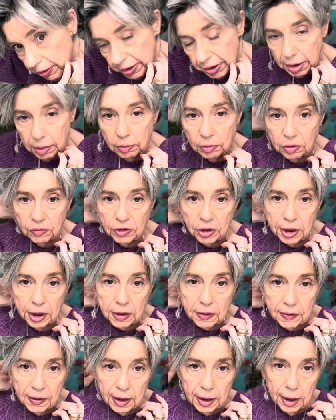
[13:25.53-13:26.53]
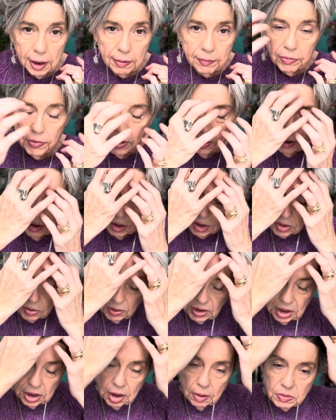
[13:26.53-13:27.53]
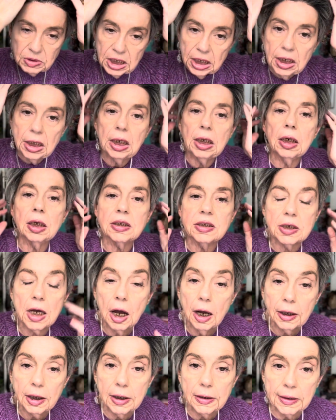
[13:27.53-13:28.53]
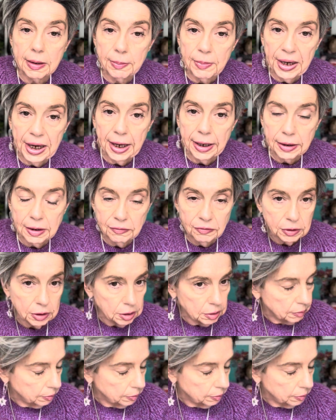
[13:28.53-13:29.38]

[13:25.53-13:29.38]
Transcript: can move it like that. So I end up taking a tuck in the back of it,